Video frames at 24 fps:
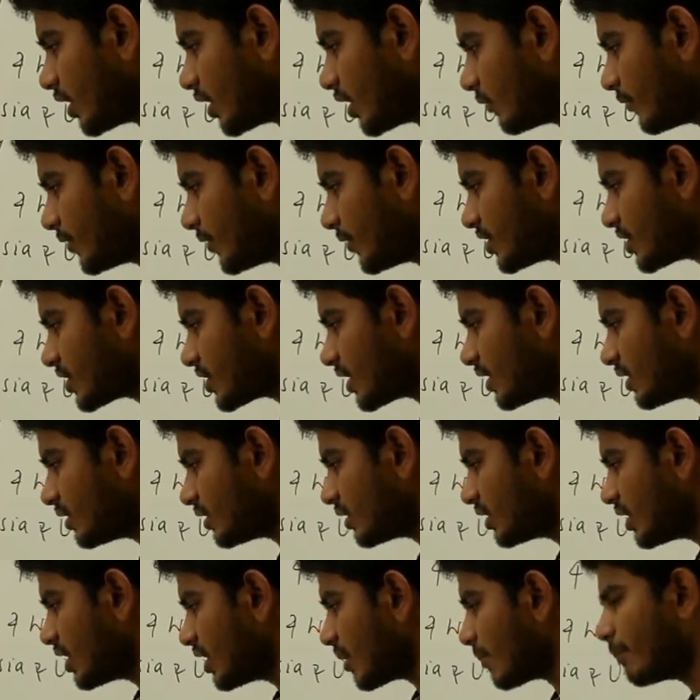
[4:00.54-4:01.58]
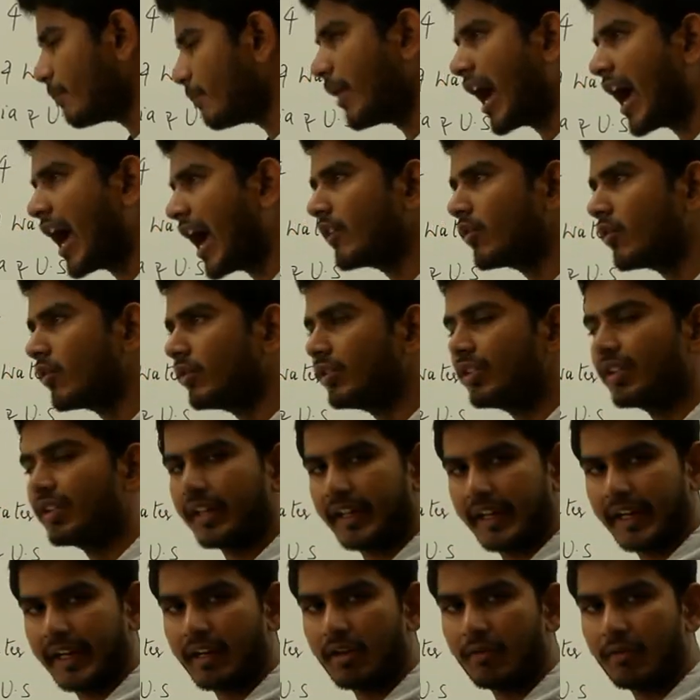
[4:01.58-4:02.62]
the official ban on
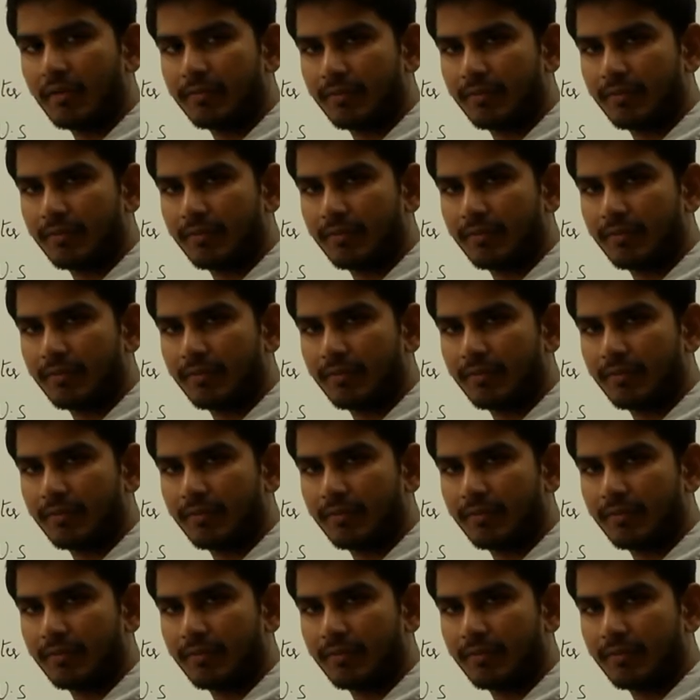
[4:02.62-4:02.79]
trade